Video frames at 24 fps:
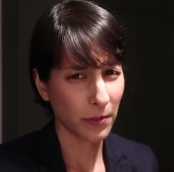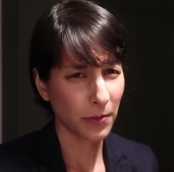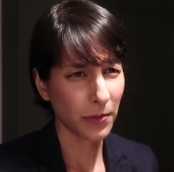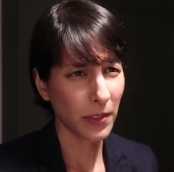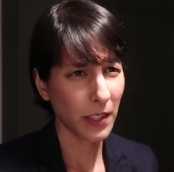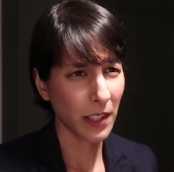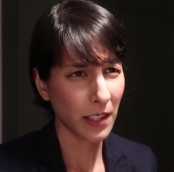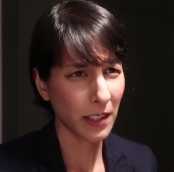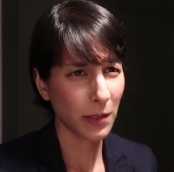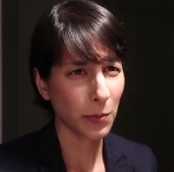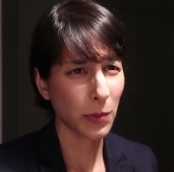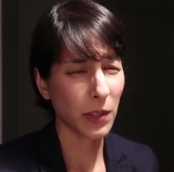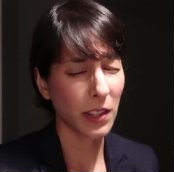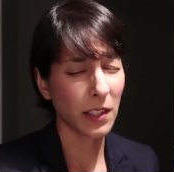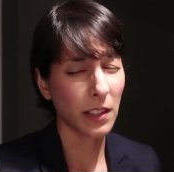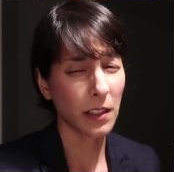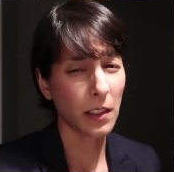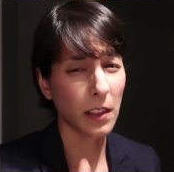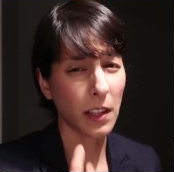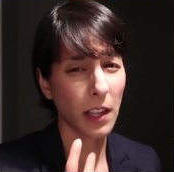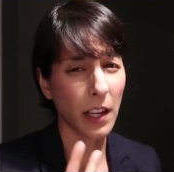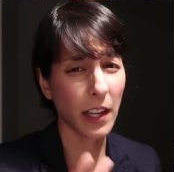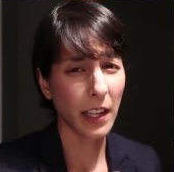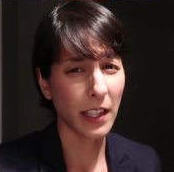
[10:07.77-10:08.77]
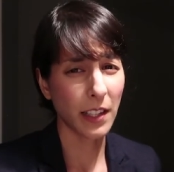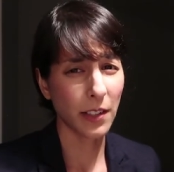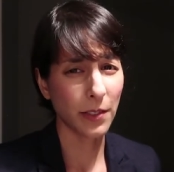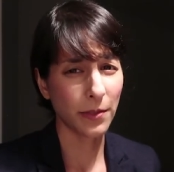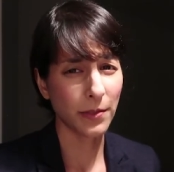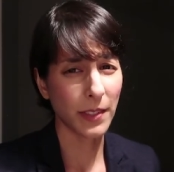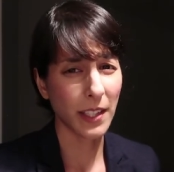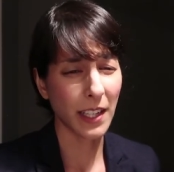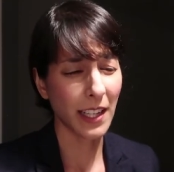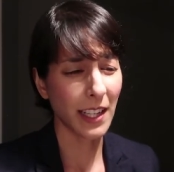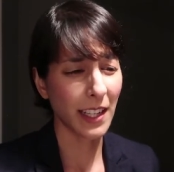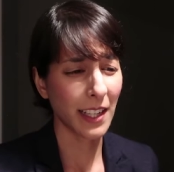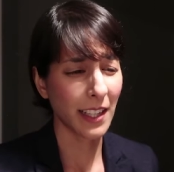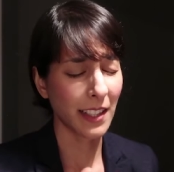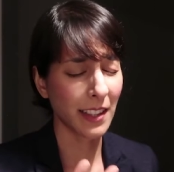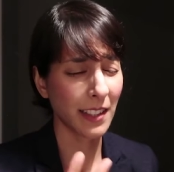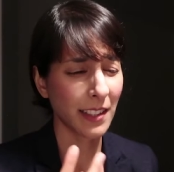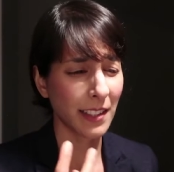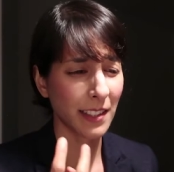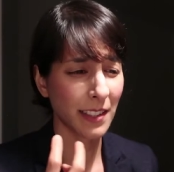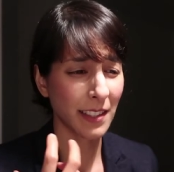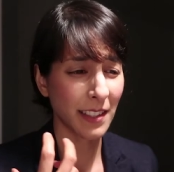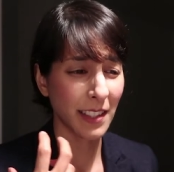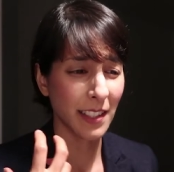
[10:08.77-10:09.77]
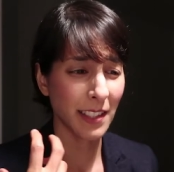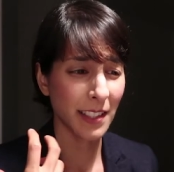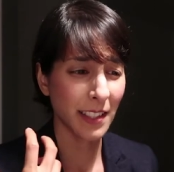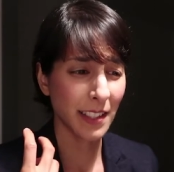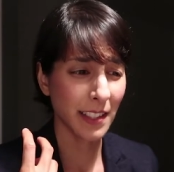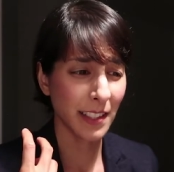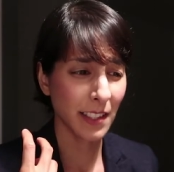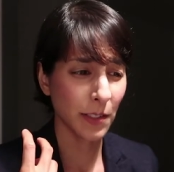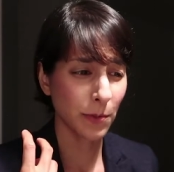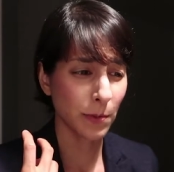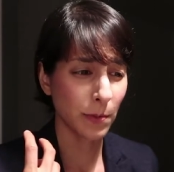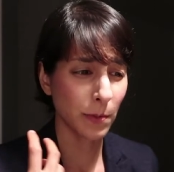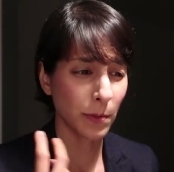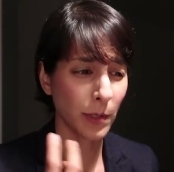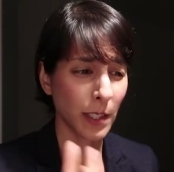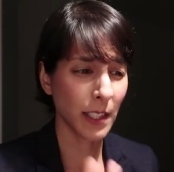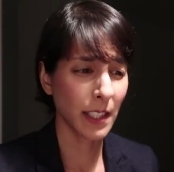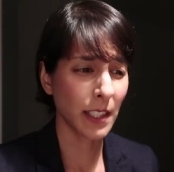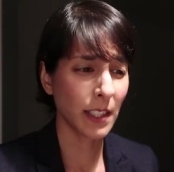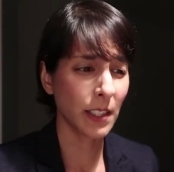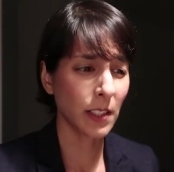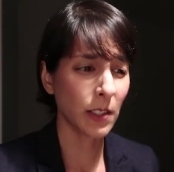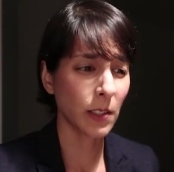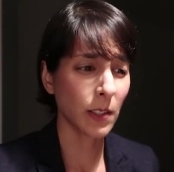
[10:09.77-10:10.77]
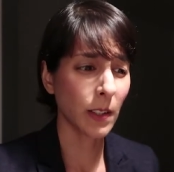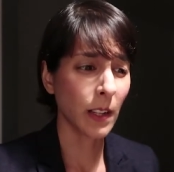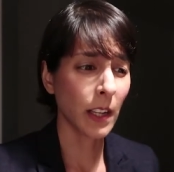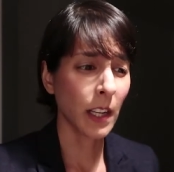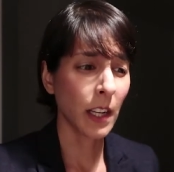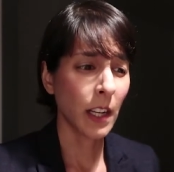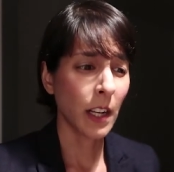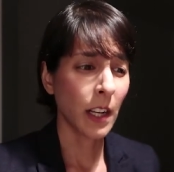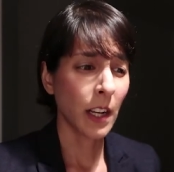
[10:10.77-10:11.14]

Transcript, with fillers: Fill us with the light of day. This, this is a real